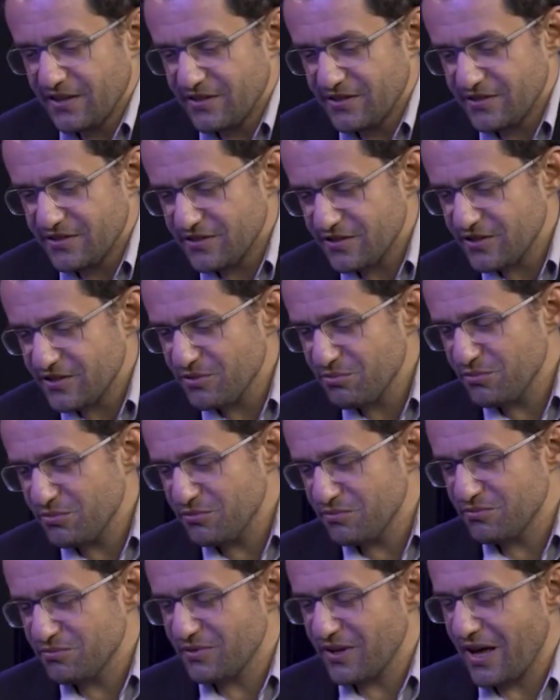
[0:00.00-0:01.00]

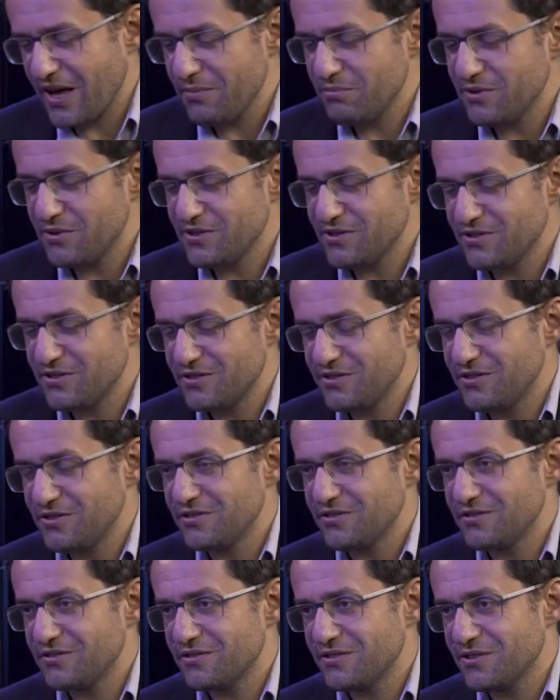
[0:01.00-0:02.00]
Some habits
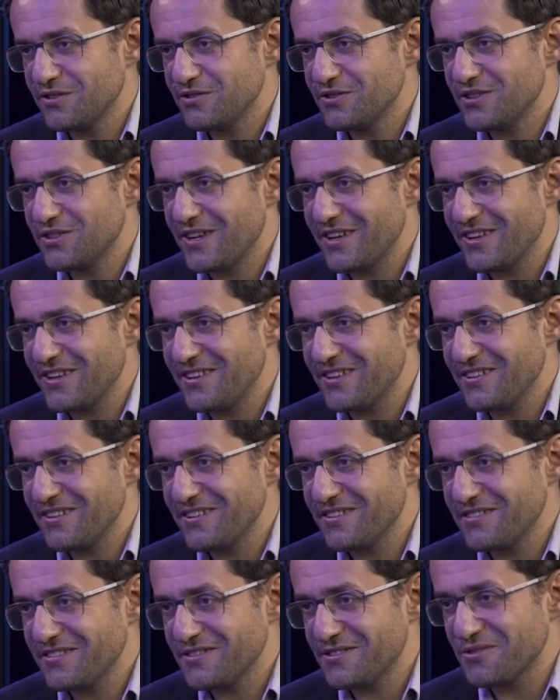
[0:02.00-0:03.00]
don't die
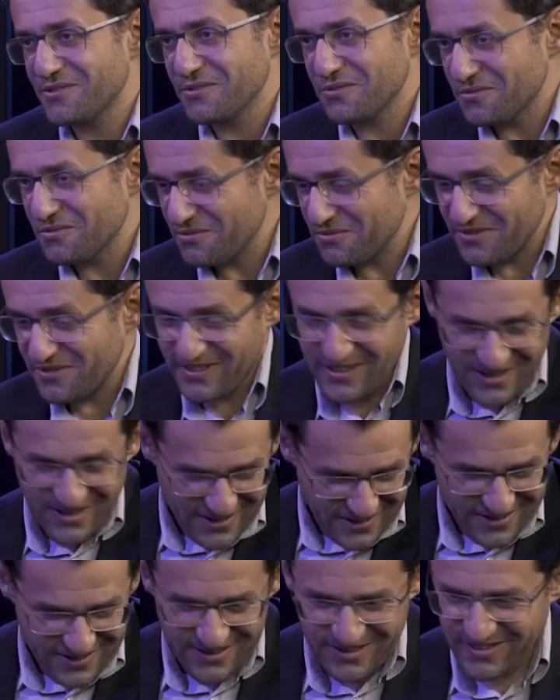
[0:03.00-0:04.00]
soon.
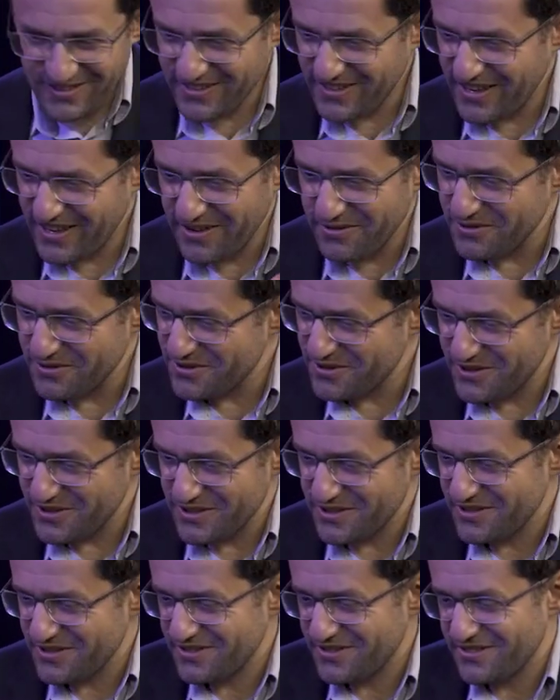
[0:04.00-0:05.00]
I was
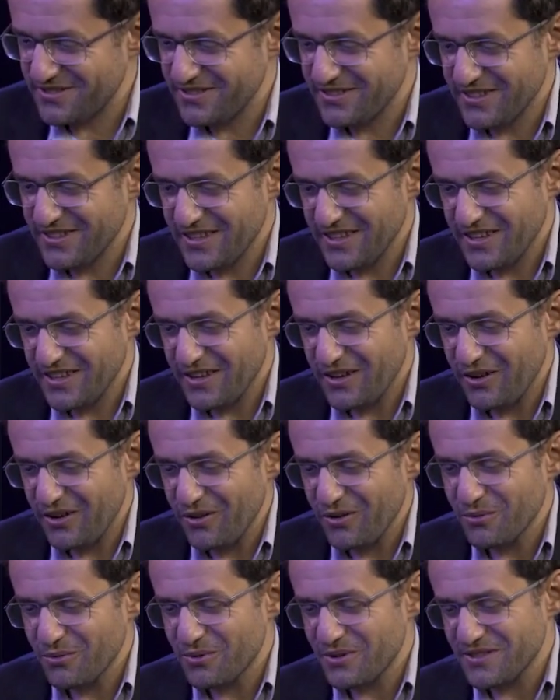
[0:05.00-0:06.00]
just
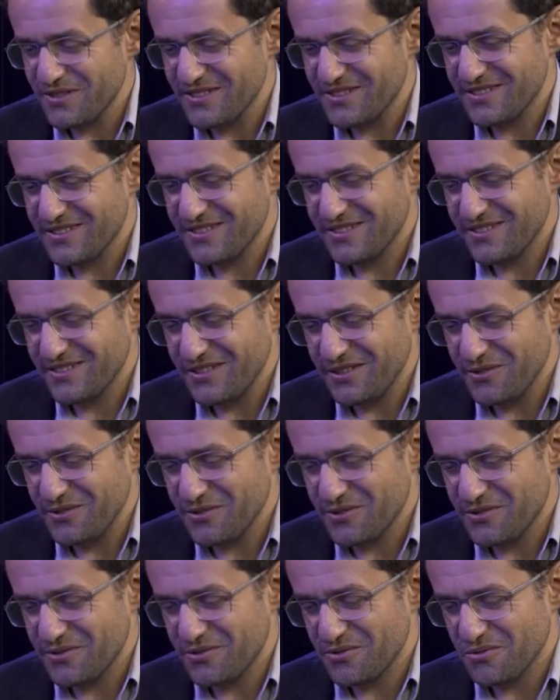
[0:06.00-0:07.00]
always
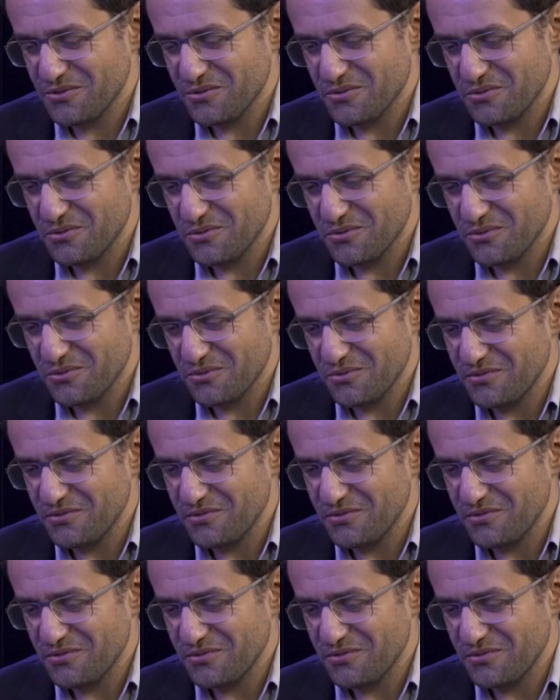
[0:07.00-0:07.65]
used to